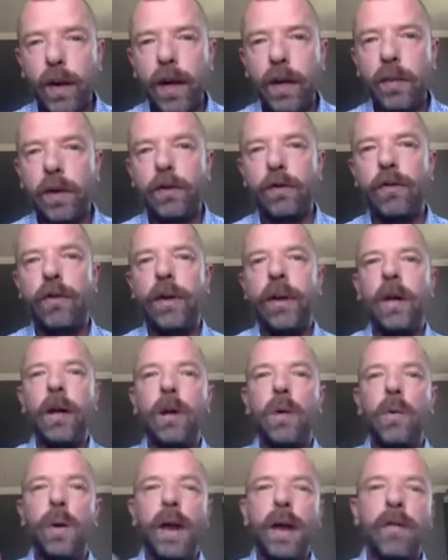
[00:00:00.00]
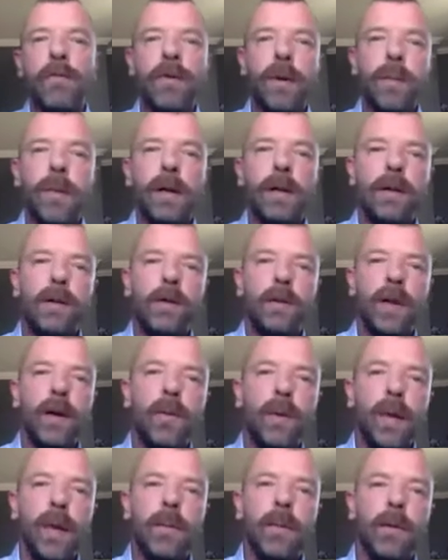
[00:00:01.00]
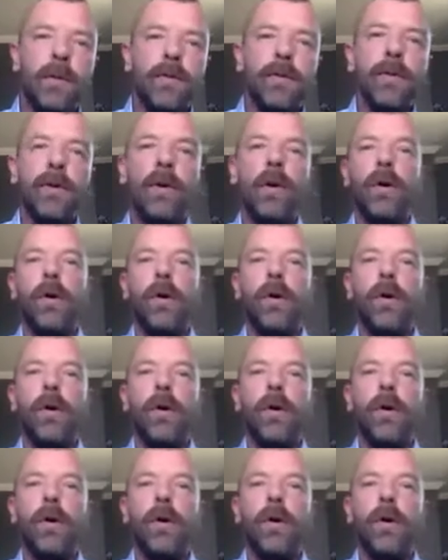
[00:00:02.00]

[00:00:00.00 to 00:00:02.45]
imaged with every molecule that we imaged